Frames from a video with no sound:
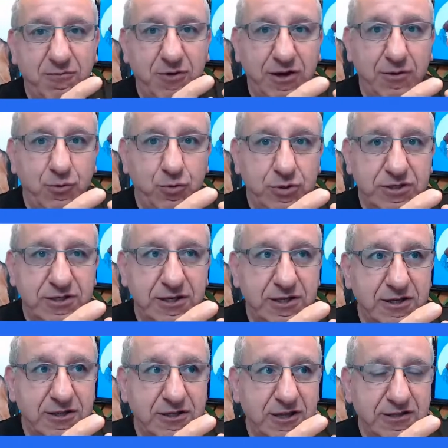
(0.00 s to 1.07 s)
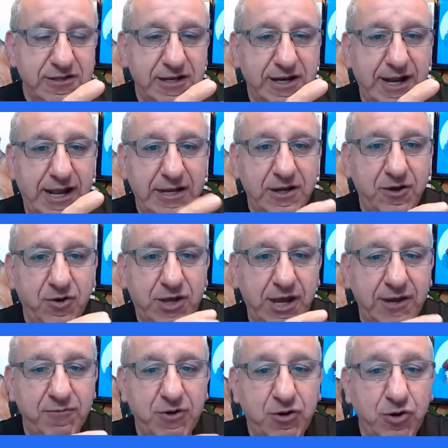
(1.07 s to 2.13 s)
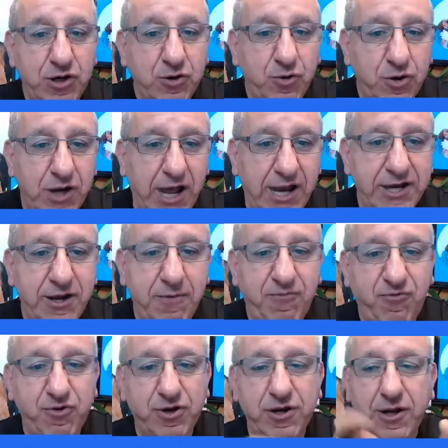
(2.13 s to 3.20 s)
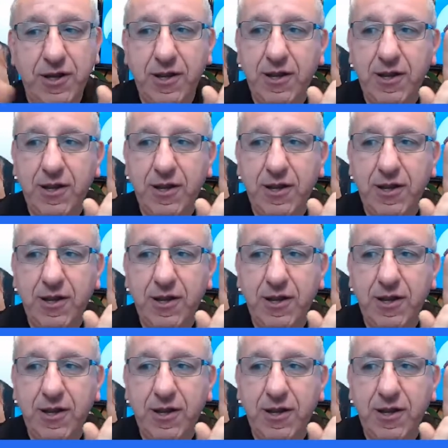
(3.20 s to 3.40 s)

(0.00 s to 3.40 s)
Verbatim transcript: who is in the Disneyland, okay, we're going to go line up for